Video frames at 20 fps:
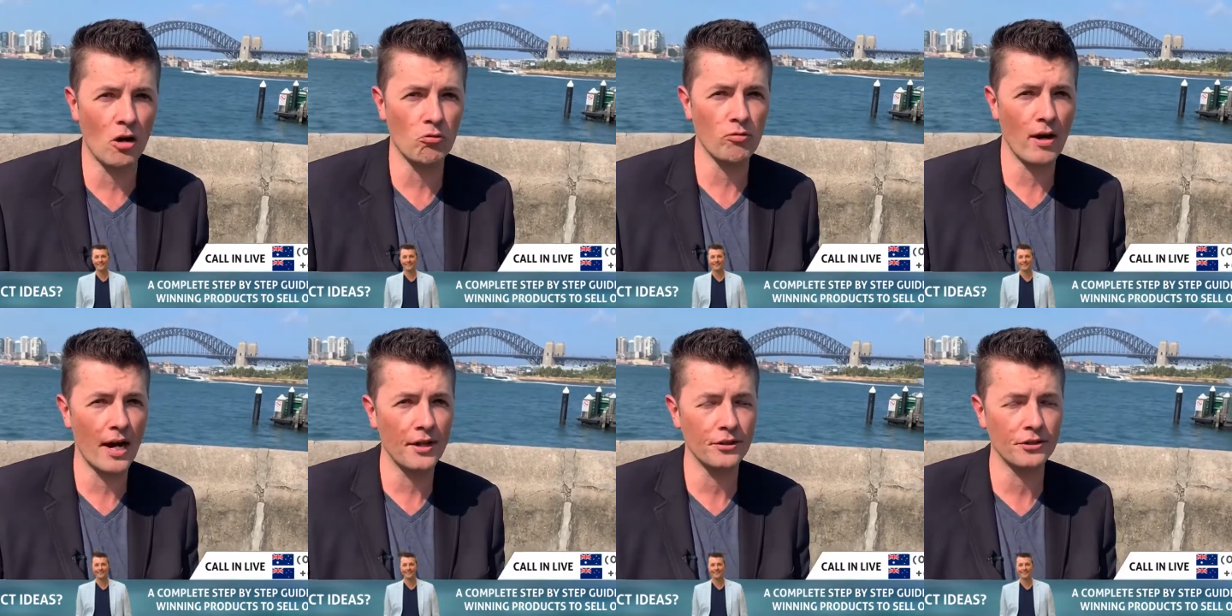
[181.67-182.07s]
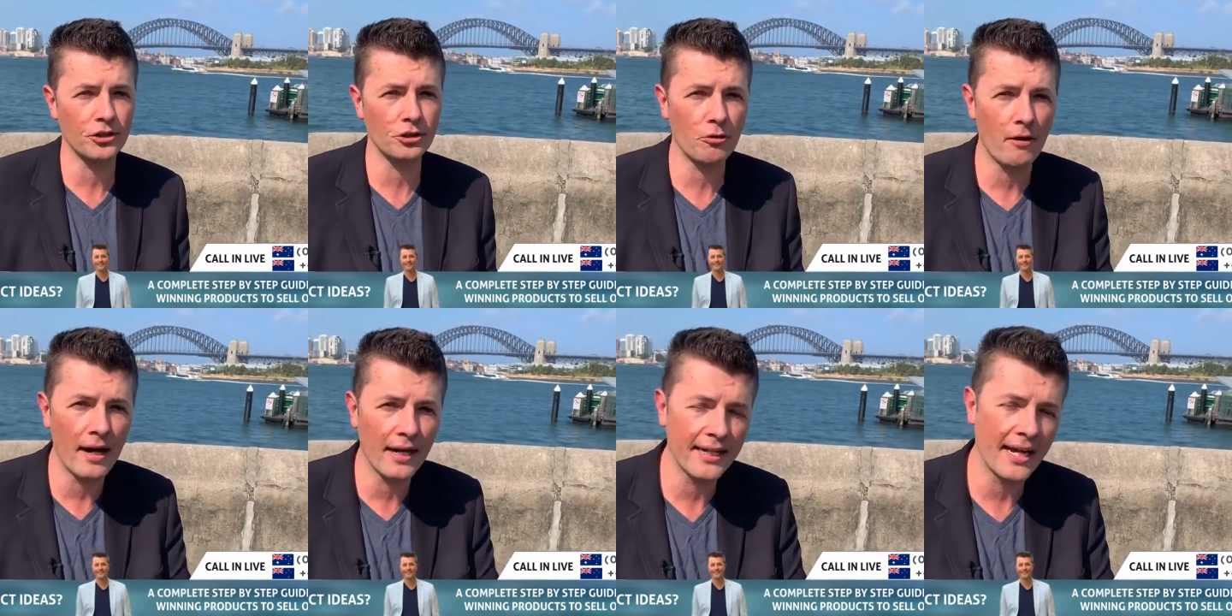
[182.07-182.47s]
around
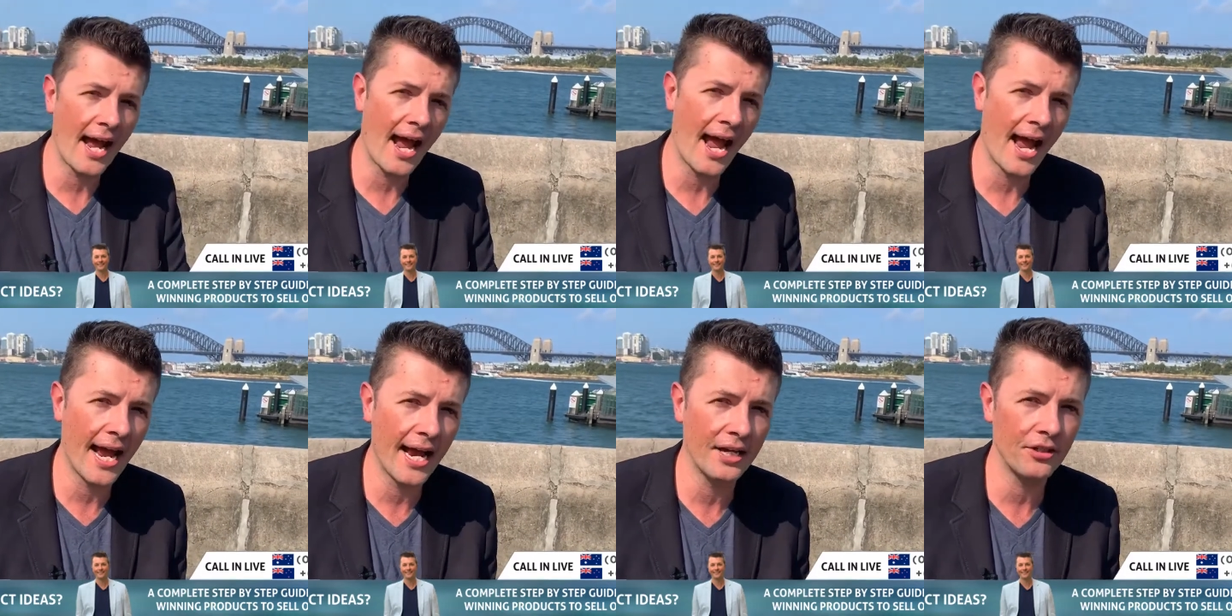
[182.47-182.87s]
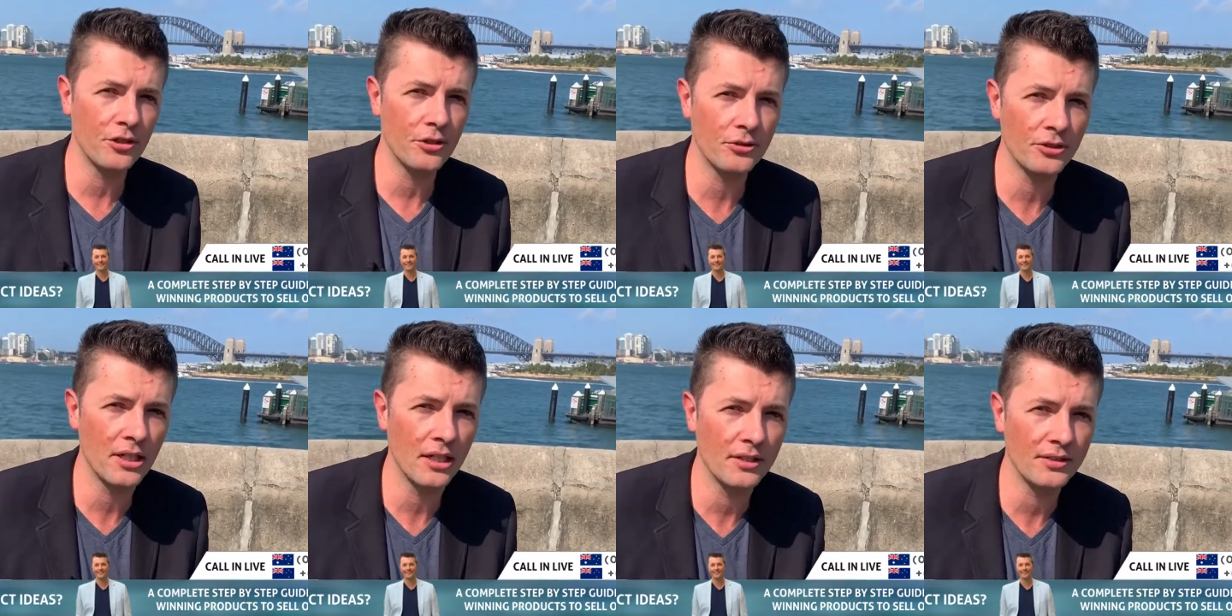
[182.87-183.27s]
Australia and
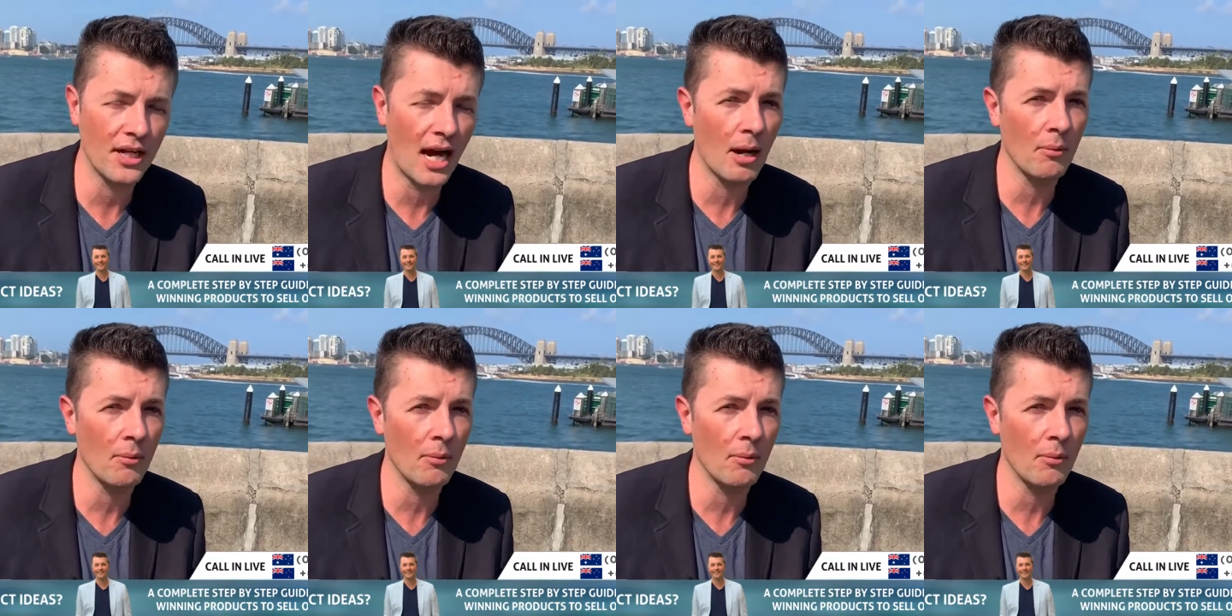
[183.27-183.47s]
New Zealand.